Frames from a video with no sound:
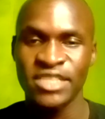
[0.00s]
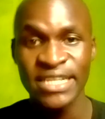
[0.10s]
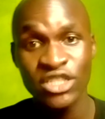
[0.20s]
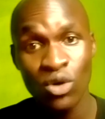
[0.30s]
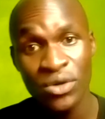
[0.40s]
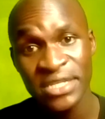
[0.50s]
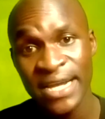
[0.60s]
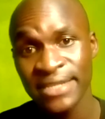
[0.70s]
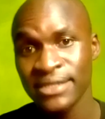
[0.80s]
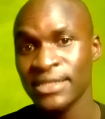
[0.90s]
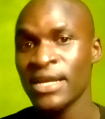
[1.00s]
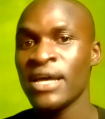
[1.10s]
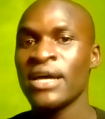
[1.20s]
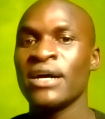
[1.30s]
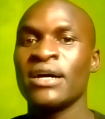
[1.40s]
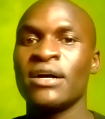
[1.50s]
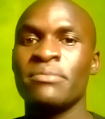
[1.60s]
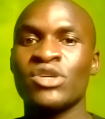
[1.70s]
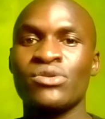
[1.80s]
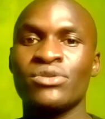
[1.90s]
sexual contacts,
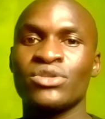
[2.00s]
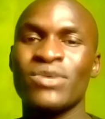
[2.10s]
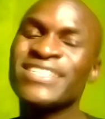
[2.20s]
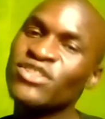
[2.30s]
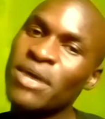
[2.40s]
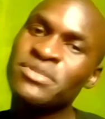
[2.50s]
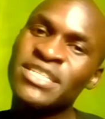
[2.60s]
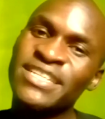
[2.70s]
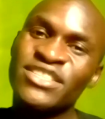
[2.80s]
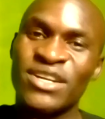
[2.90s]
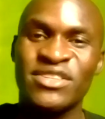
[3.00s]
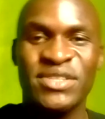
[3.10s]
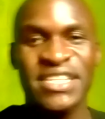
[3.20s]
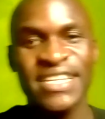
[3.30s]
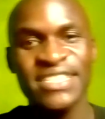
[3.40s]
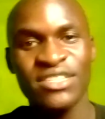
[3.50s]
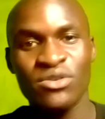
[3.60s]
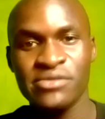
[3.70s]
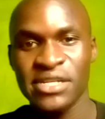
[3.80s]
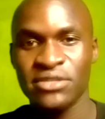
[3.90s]
because once you obtain, you are not getting
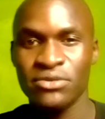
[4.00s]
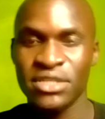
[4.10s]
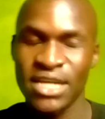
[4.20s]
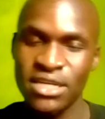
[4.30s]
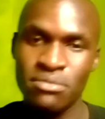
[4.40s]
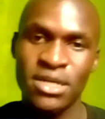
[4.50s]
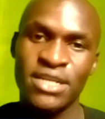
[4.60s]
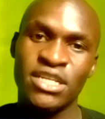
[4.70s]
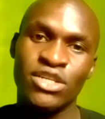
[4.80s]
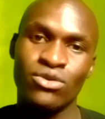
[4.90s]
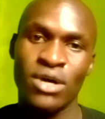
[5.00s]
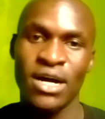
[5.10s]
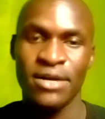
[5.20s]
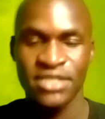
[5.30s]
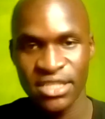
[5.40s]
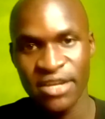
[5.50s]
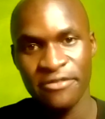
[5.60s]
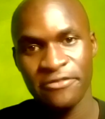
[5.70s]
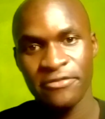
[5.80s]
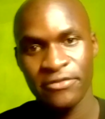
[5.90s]
contact with anybody. You are
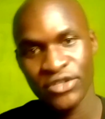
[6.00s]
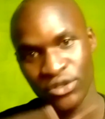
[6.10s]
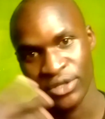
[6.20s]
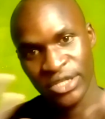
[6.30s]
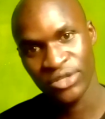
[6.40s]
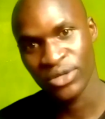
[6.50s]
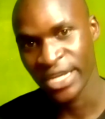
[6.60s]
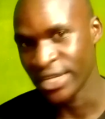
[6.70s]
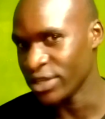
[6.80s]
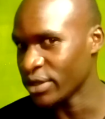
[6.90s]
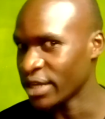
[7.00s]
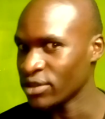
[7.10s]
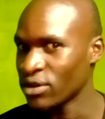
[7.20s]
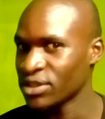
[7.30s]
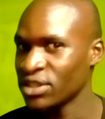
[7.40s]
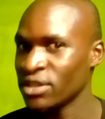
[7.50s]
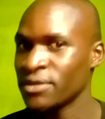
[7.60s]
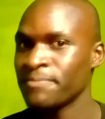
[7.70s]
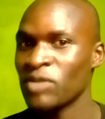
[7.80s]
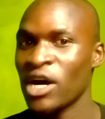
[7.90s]
safe. You cannot
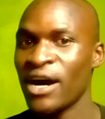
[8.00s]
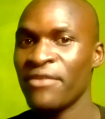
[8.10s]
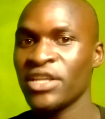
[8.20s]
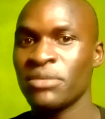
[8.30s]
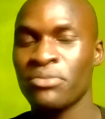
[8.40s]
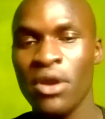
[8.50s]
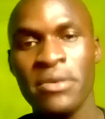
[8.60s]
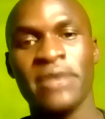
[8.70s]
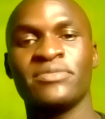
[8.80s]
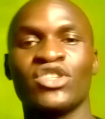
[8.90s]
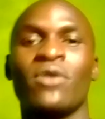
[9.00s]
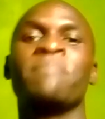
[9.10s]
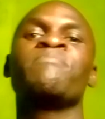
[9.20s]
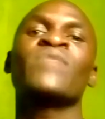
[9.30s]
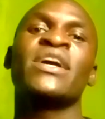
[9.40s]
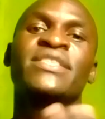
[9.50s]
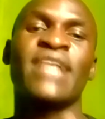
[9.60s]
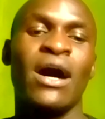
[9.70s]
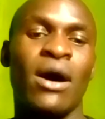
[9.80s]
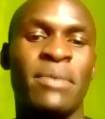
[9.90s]
have any problem. So
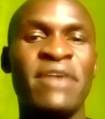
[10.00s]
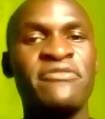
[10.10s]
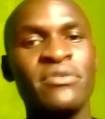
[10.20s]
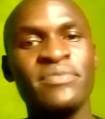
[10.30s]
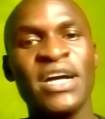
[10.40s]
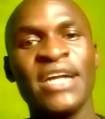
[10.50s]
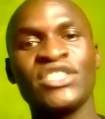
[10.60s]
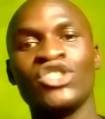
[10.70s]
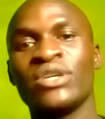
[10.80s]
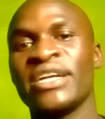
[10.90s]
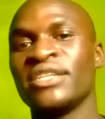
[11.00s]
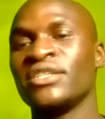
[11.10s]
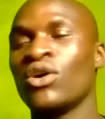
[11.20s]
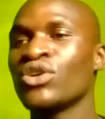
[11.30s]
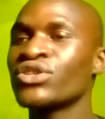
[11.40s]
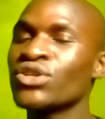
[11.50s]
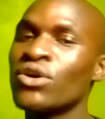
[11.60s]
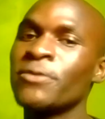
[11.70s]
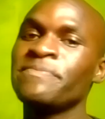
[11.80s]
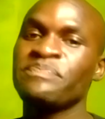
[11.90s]
now apart from that, you can
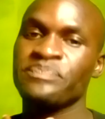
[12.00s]
also